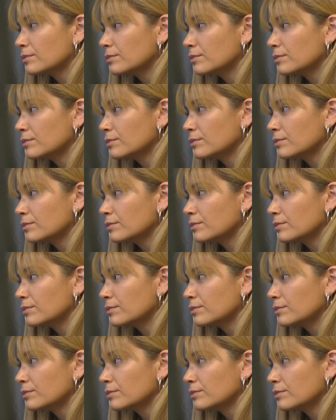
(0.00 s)

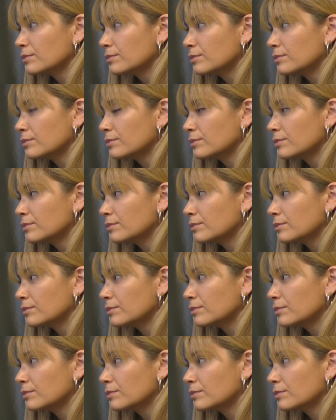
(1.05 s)

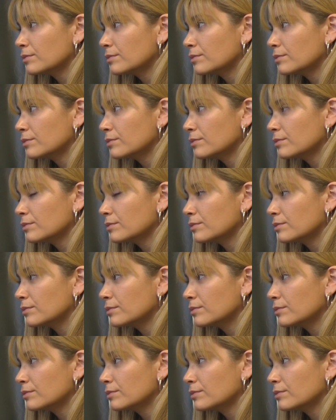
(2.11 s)

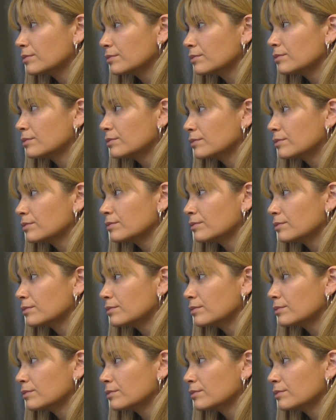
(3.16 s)
(not speaking)